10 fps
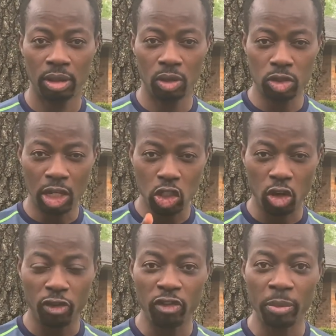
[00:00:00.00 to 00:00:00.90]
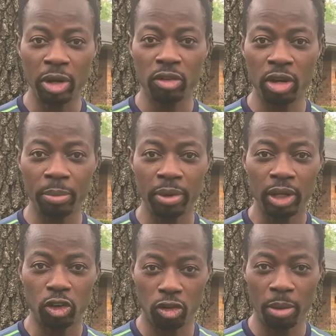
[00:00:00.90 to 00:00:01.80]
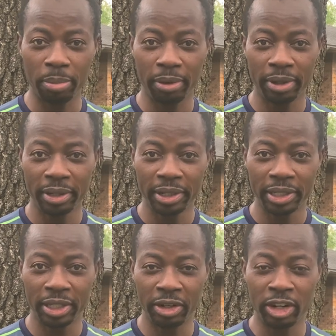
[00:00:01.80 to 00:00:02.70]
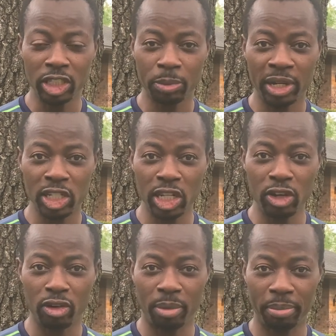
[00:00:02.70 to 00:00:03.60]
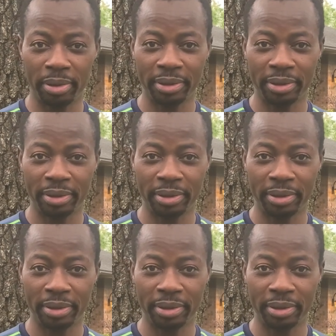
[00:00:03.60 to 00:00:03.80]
Those who are suffering from the Trump Derangement Syndrome